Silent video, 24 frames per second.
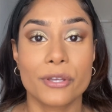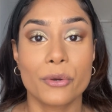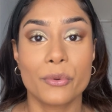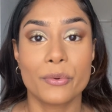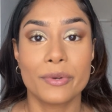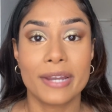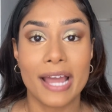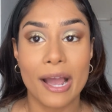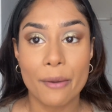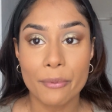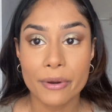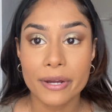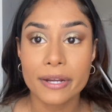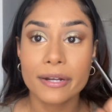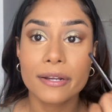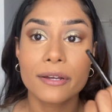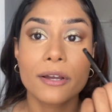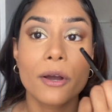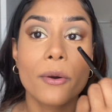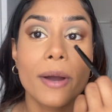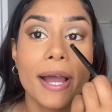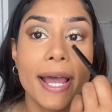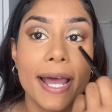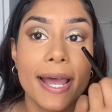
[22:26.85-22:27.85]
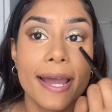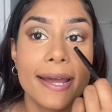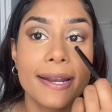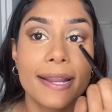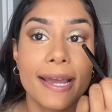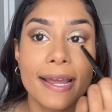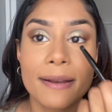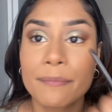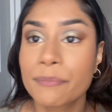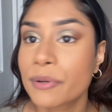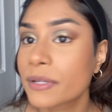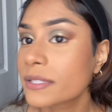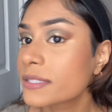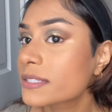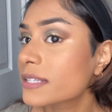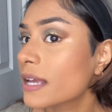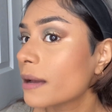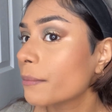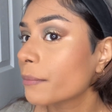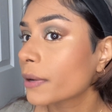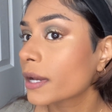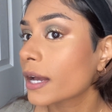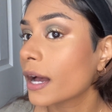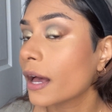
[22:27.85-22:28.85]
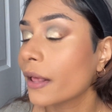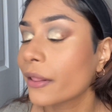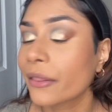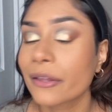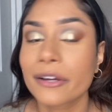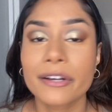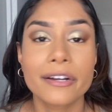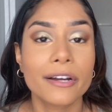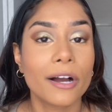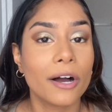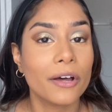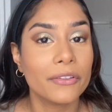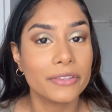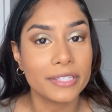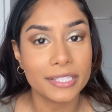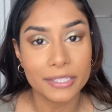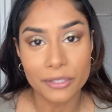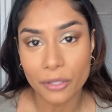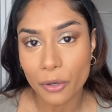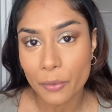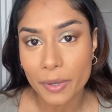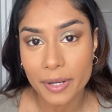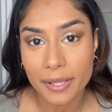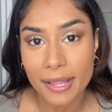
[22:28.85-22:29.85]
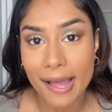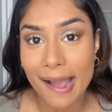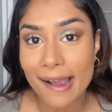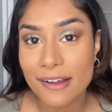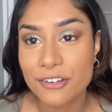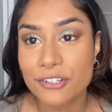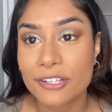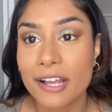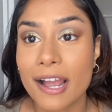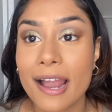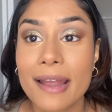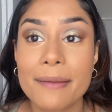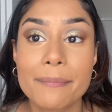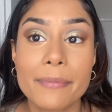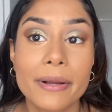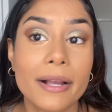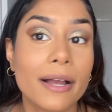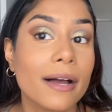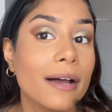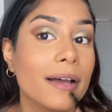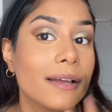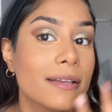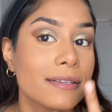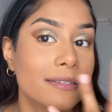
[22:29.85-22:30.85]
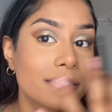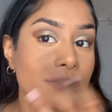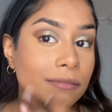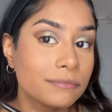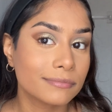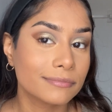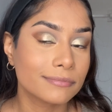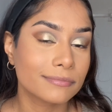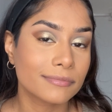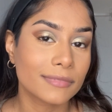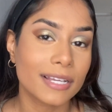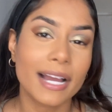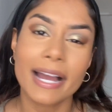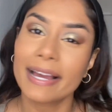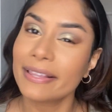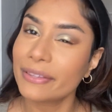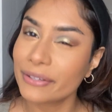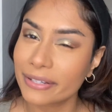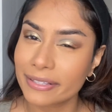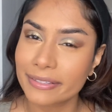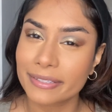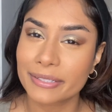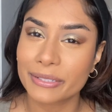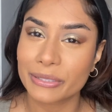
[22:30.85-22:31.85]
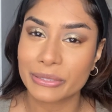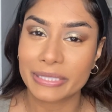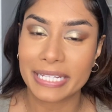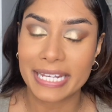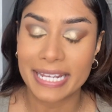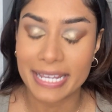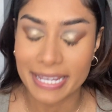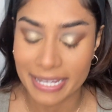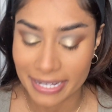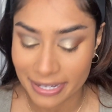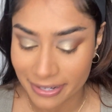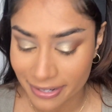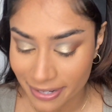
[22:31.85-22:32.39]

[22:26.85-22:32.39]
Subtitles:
now we're gonna go ahead and put some color on the lower lash line because I look a little naked.